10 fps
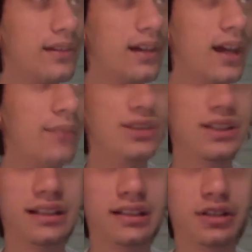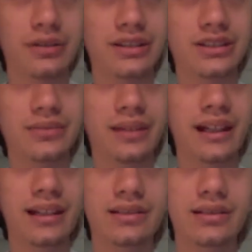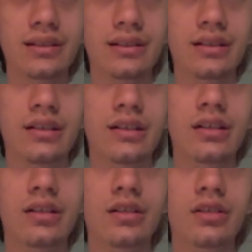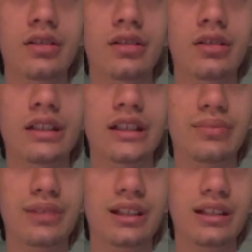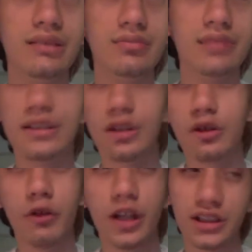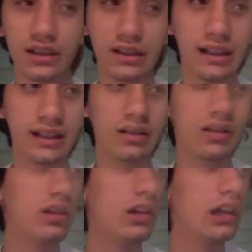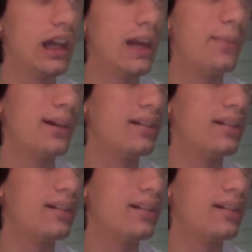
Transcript: I'm just gonna address them as something that's a question that anybody could